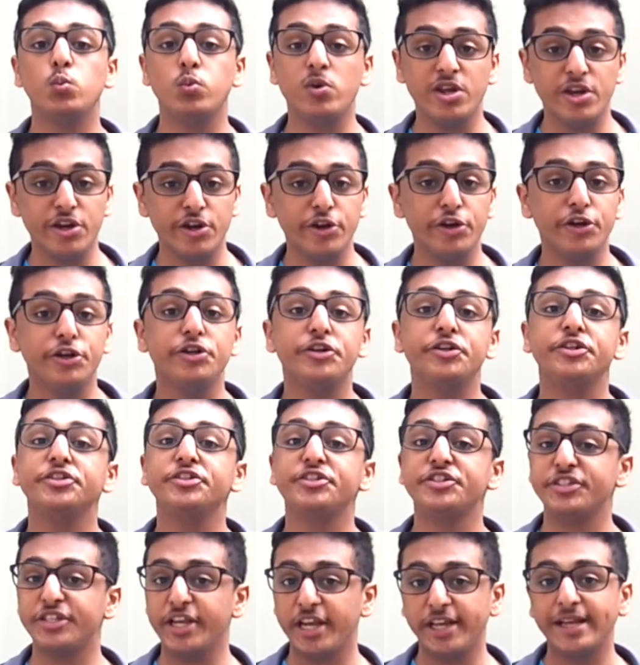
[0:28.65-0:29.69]
weird
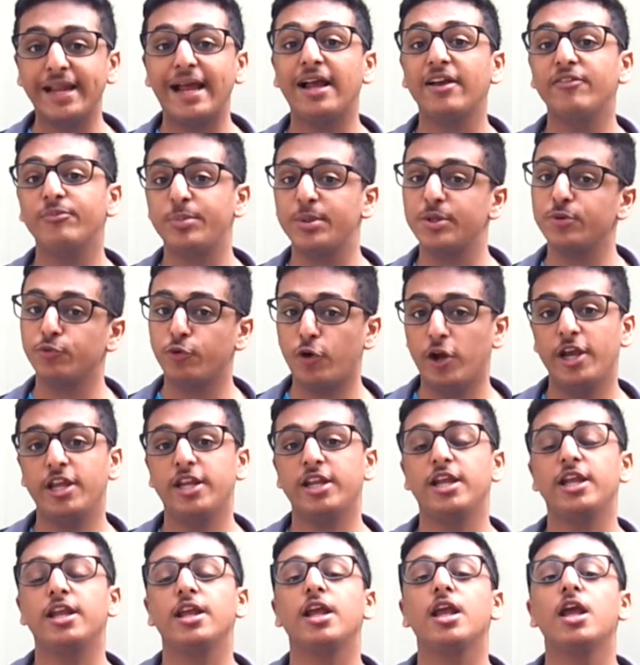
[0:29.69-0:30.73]
state I have been
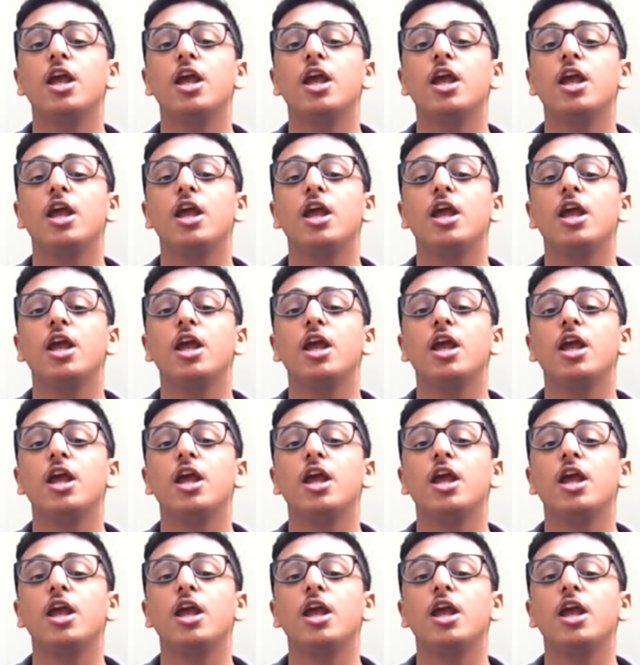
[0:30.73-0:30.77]
writing.